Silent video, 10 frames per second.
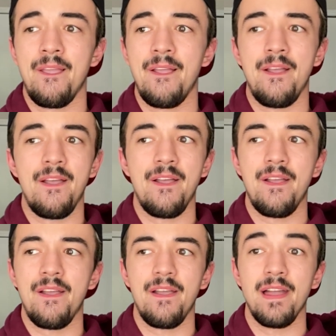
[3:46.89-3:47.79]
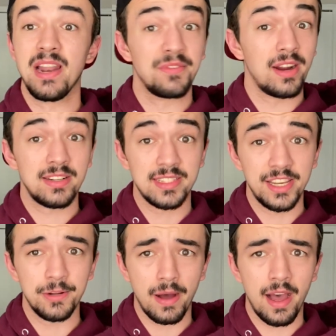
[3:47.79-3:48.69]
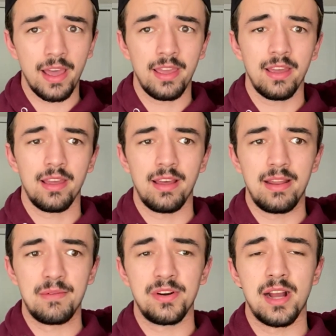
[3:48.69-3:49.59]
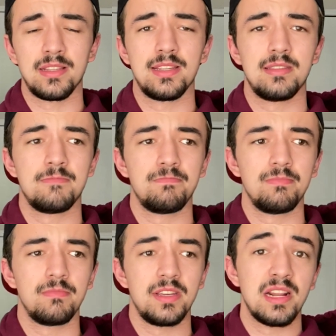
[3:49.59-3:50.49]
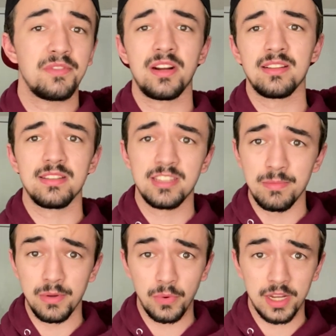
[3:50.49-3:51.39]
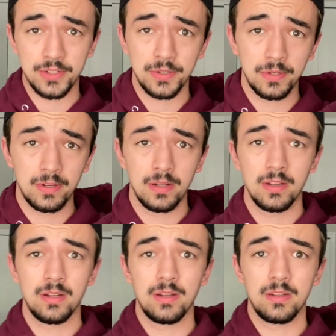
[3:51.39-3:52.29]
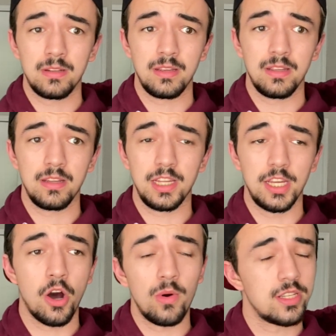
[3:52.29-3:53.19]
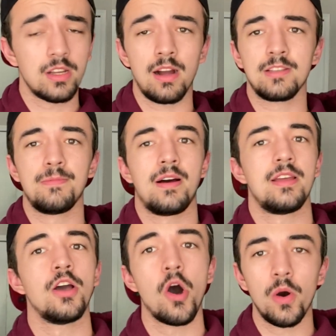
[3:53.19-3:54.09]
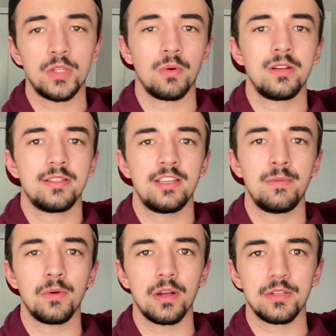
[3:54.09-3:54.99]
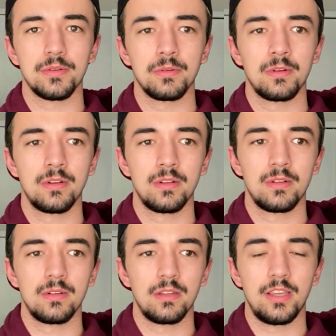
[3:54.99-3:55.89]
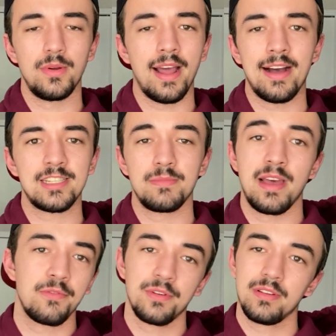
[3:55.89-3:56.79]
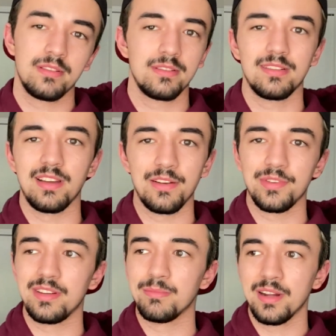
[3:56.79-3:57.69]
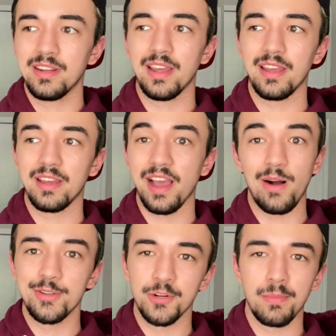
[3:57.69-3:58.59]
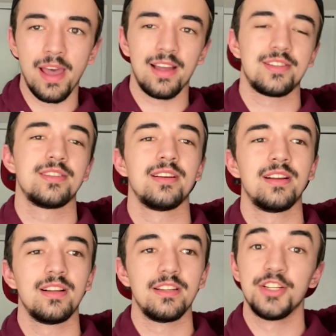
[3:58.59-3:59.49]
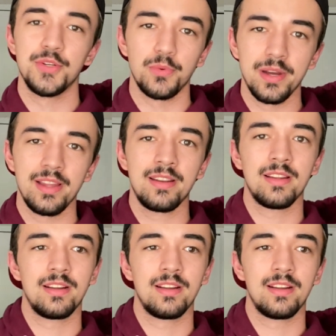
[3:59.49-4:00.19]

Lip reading: I never got to say goodbye. He never got to see me wrestle. He always talked about it. He always wanted to see me wrestle. He would ask me every Monday, "How's your match? Did you win?"